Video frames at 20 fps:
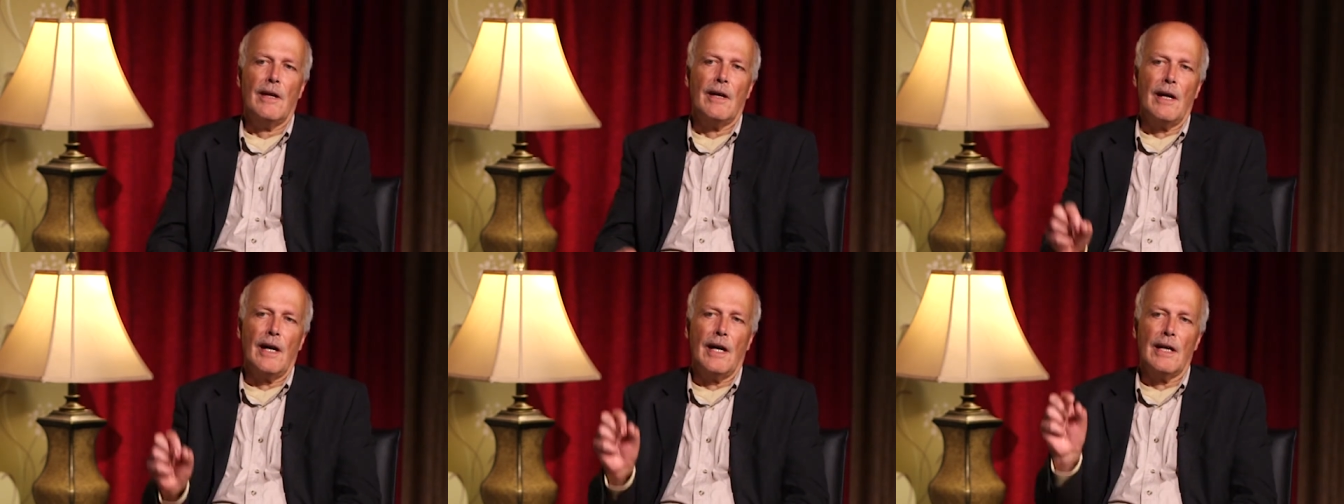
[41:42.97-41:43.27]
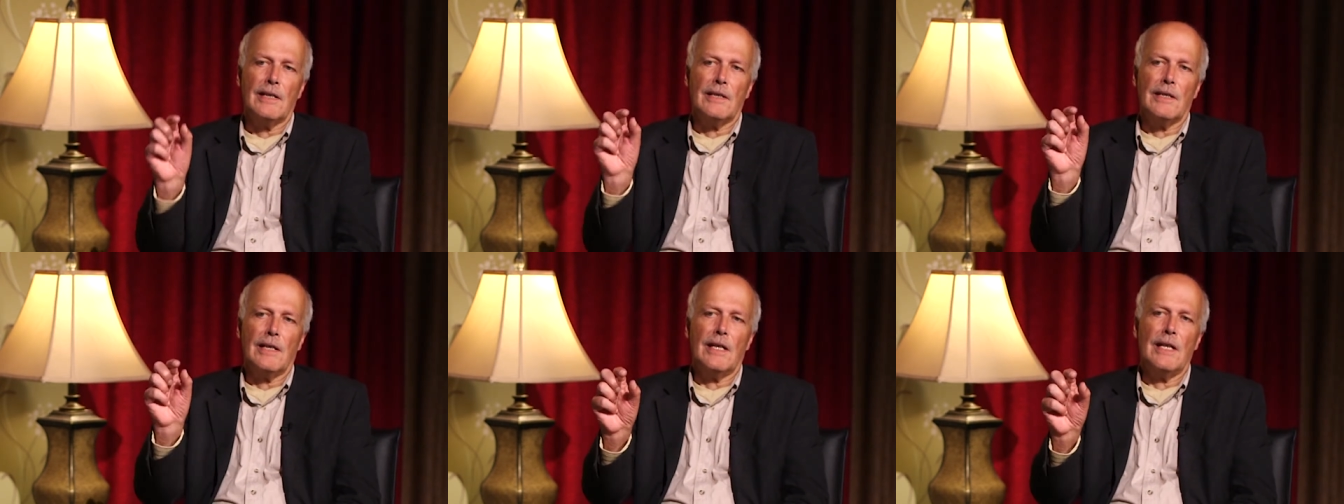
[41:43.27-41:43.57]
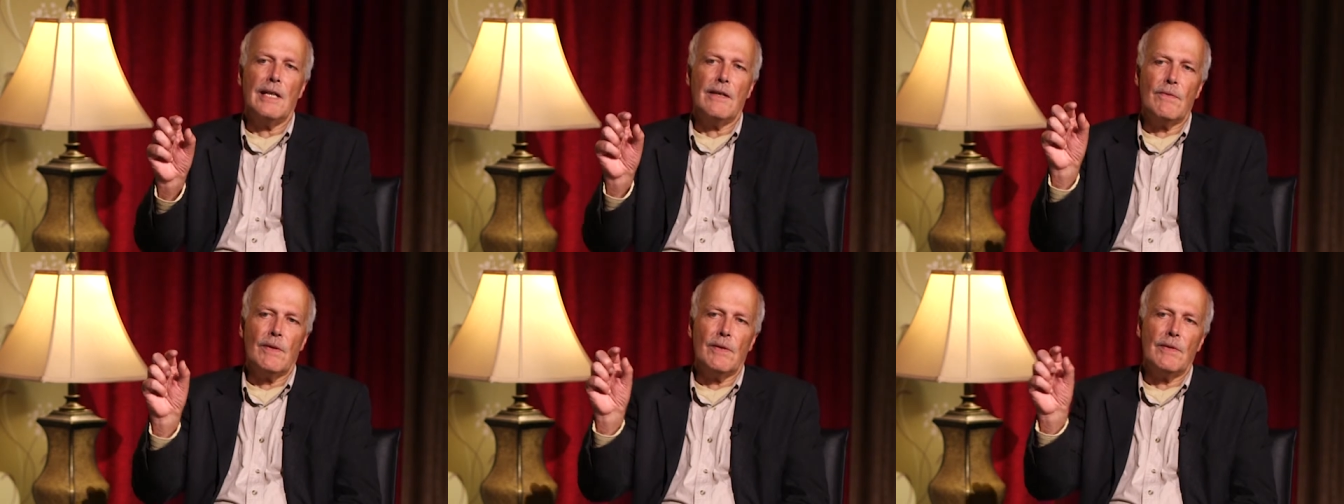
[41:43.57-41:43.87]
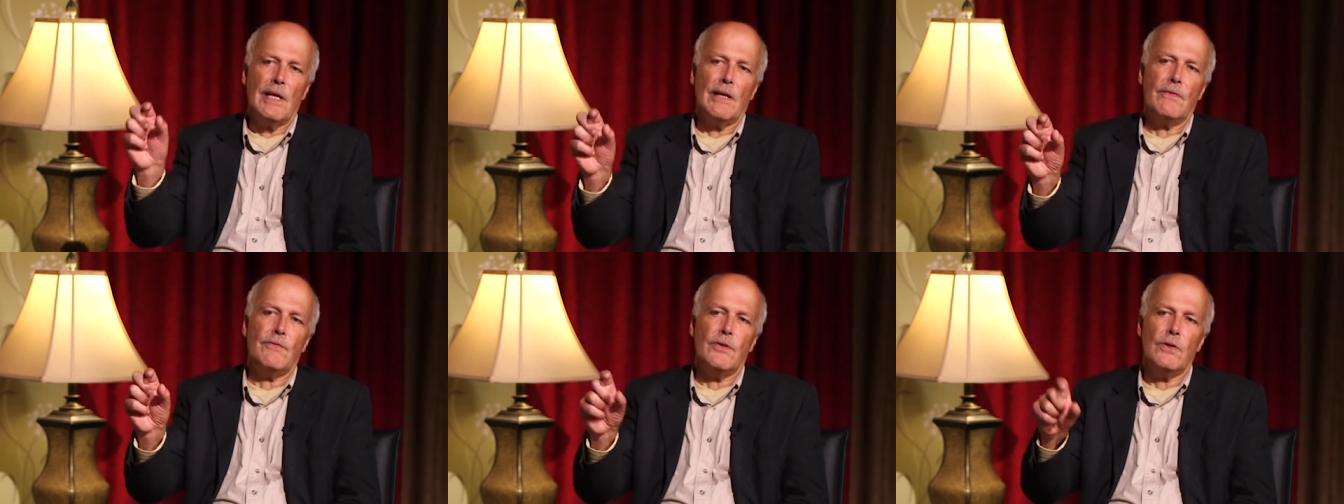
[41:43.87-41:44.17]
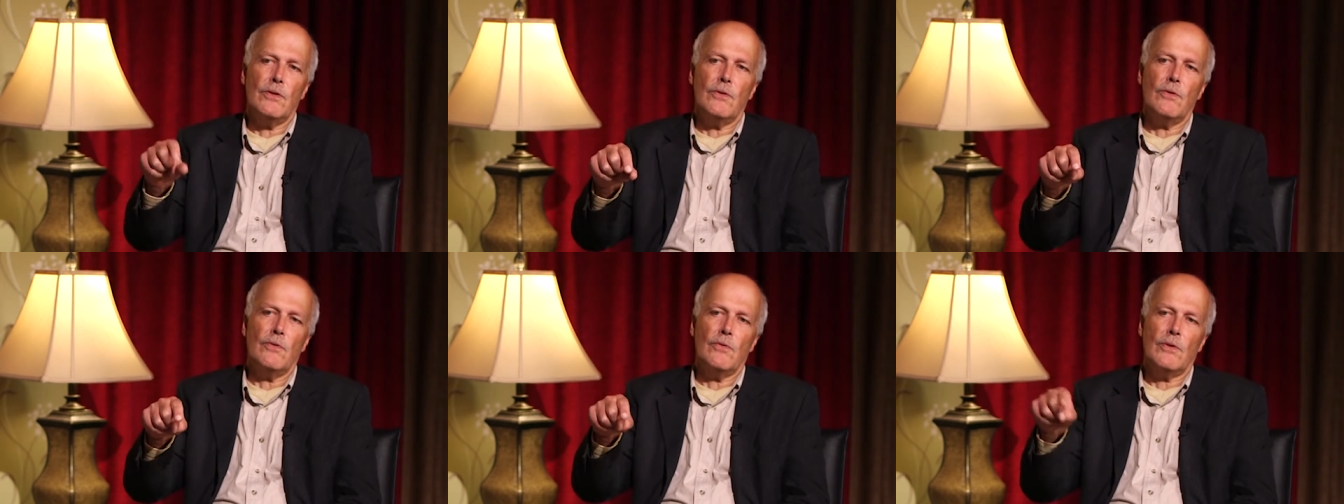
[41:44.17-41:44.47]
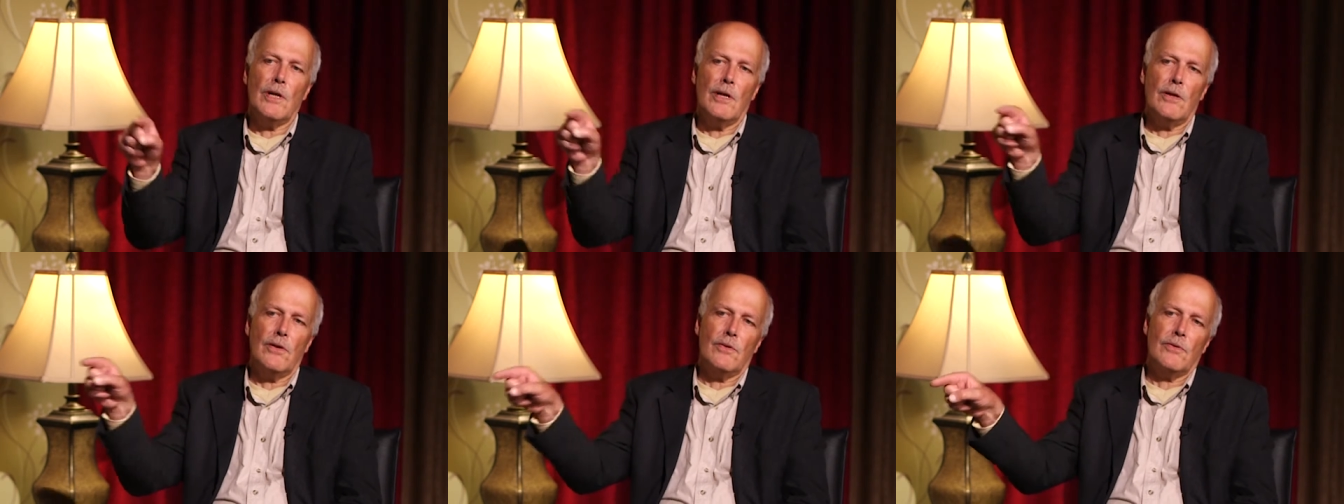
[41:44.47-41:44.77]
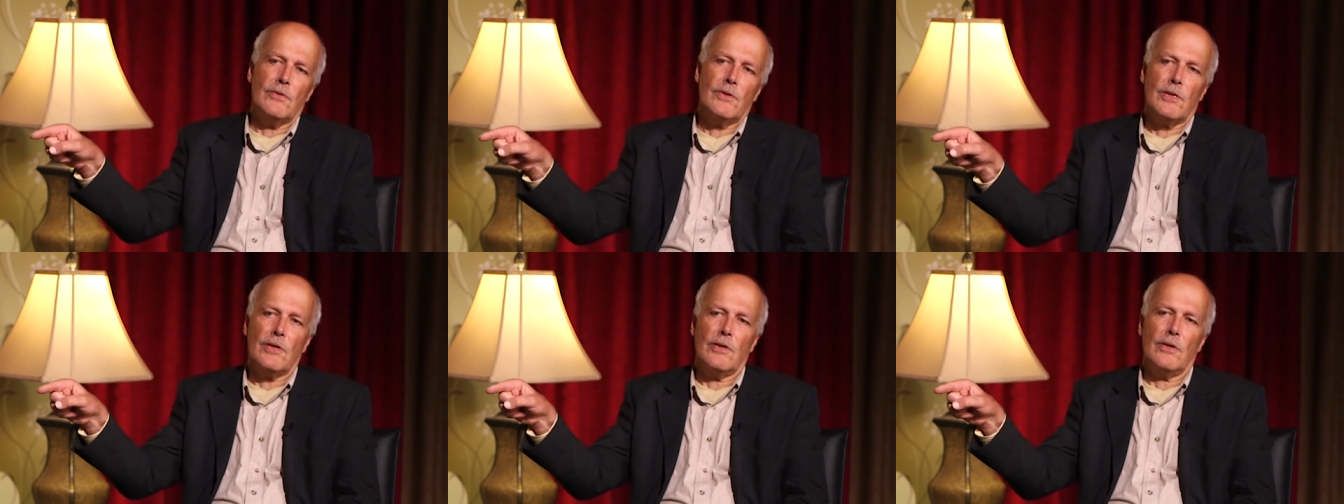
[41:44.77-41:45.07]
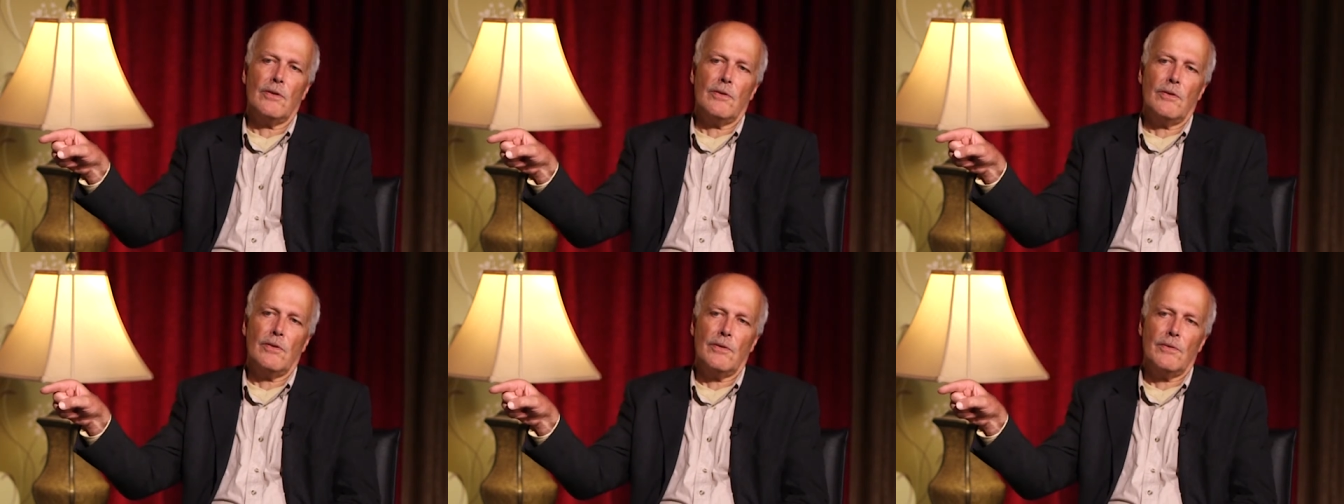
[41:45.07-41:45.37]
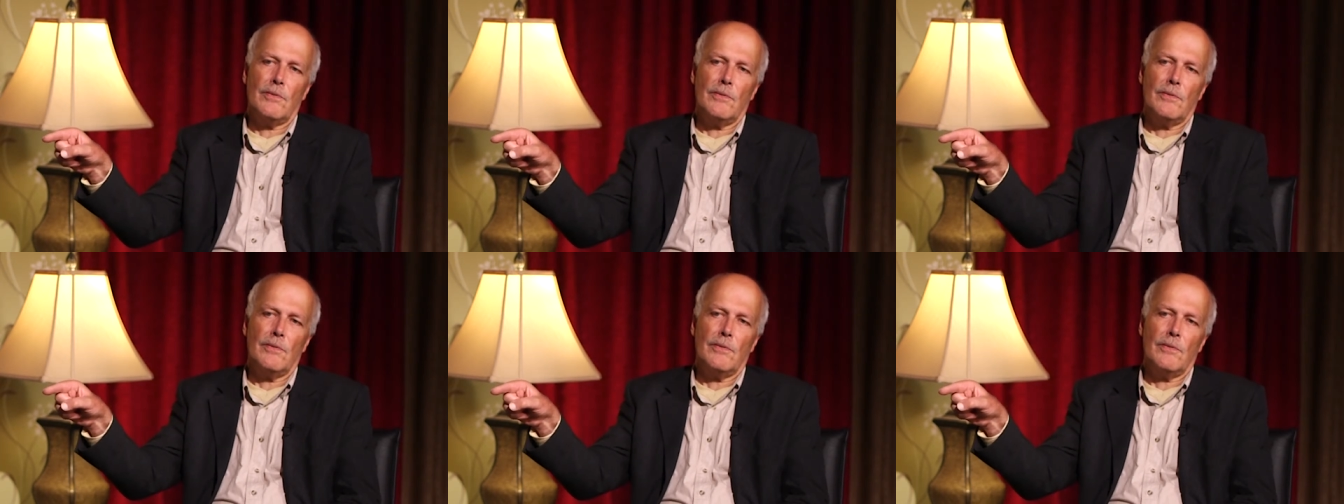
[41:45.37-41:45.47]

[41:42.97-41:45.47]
And even if you go to your